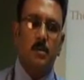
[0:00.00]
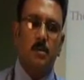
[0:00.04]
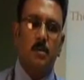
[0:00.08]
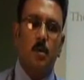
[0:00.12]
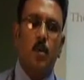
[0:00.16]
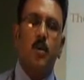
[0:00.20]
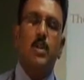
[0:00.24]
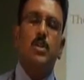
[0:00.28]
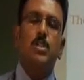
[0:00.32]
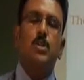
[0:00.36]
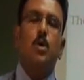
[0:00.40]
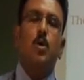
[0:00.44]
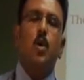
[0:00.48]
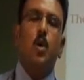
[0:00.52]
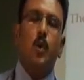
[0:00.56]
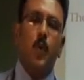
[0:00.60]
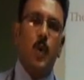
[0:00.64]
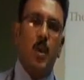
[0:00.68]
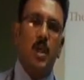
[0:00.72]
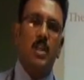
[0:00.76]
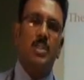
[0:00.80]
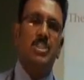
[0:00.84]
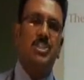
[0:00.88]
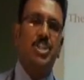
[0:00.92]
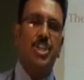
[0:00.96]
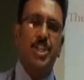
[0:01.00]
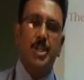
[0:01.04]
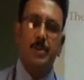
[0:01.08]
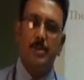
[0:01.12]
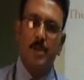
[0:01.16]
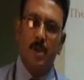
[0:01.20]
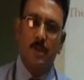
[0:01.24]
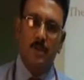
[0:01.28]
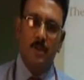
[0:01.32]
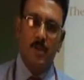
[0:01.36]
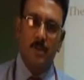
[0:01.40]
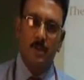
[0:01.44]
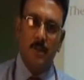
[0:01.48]
What is the overall GDP
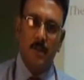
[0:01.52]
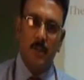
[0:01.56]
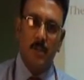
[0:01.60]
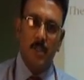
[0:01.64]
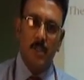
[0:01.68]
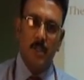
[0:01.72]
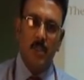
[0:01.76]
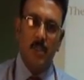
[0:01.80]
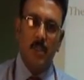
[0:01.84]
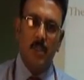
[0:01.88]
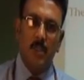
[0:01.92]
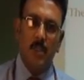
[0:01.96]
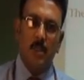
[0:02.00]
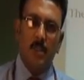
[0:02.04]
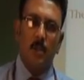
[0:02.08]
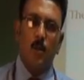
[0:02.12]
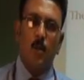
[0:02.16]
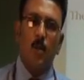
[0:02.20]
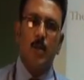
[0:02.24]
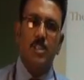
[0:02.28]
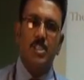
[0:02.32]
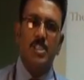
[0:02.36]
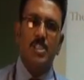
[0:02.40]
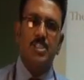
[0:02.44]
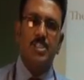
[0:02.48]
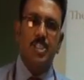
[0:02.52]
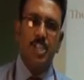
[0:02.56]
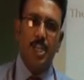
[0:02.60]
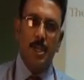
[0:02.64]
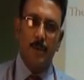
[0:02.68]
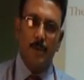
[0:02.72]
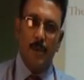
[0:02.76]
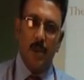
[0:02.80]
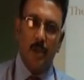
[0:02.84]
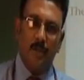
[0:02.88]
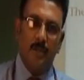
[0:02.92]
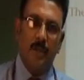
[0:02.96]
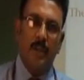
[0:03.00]
of the world? What is the
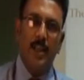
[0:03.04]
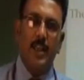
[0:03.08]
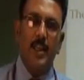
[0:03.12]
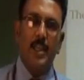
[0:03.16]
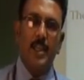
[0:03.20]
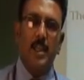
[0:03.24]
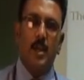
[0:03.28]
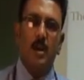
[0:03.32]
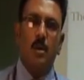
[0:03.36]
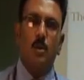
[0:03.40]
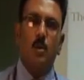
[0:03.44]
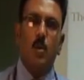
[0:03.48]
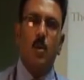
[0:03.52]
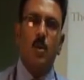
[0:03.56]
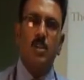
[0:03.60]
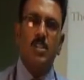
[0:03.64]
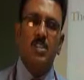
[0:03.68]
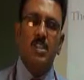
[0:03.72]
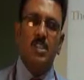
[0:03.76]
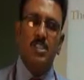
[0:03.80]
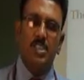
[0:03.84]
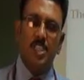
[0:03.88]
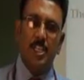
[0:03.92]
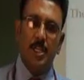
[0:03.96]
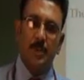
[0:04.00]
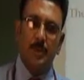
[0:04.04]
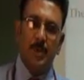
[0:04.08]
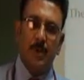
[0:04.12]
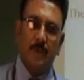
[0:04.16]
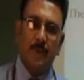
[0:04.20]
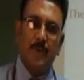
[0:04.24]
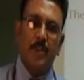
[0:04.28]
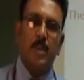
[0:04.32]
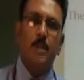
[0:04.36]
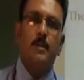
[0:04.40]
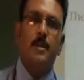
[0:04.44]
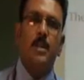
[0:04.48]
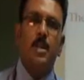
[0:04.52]
GDP of India? What is the GDP
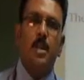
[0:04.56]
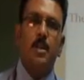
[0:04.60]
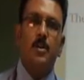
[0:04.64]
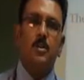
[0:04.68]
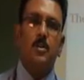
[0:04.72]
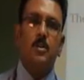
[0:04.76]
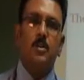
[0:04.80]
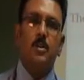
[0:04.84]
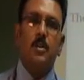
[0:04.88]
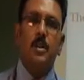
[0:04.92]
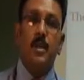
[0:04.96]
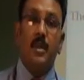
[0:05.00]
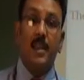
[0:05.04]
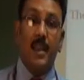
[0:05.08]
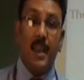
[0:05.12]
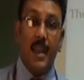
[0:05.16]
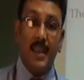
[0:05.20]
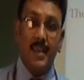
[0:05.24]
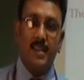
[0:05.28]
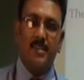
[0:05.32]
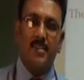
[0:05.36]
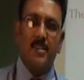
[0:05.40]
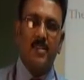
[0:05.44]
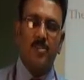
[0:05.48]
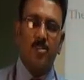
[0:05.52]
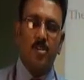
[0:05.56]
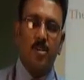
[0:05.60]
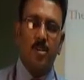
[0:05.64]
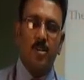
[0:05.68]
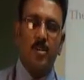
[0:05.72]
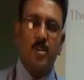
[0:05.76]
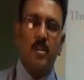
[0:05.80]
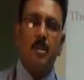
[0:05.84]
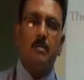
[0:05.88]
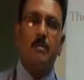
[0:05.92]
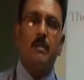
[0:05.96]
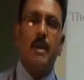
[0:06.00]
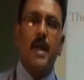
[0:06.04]
of Tamil Nadu? Like such,
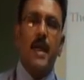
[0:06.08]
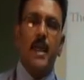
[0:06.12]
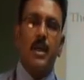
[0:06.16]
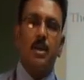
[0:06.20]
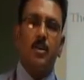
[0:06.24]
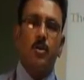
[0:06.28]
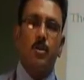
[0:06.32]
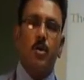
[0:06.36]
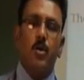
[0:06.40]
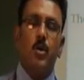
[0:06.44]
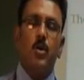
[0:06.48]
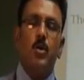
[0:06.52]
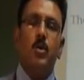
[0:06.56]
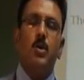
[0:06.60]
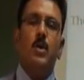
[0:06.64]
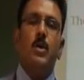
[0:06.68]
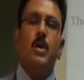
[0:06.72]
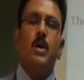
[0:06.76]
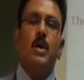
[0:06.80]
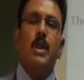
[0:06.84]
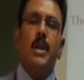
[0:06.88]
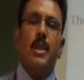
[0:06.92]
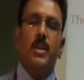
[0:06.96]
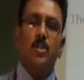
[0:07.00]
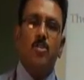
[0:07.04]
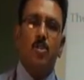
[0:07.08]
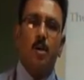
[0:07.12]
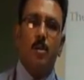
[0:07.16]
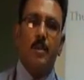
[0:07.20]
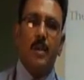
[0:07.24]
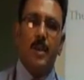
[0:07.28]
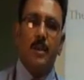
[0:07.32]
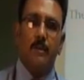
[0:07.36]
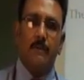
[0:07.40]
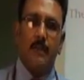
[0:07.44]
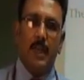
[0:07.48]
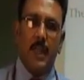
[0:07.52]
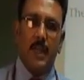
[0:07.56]
the
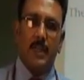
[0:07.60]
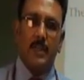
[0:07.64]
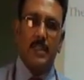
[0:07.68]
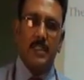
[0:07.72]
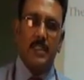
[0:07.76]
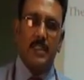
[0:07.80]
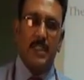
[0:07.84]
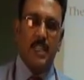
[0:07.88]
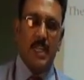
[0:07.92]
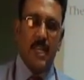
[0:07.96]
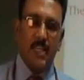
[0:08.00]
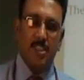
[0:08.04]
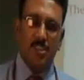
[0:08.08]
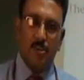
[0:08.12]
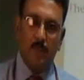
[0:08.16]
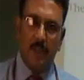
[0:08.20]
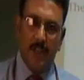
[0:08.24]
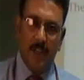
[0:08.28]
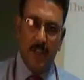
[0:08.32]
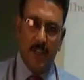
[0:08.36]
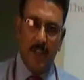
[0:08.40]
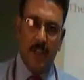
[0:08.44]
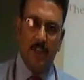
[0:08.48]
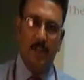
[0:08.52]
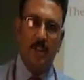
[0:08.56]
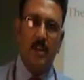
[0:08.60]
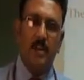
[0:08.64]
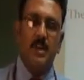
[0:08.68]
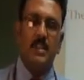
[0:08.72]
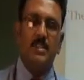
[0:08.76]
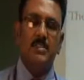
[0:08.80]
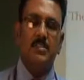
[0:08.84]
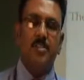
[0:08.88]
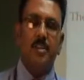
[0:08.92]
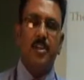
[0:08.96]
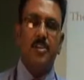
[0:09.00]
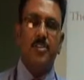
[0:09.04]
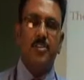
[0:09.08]
macroeconomic factors that has to be taken into
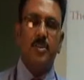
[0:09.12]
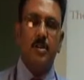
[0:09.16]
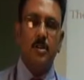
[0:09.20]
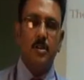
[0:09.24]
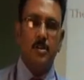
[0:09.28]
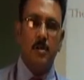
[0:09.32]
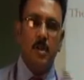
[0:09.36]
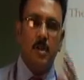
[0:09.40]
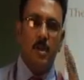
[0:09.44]
consideration.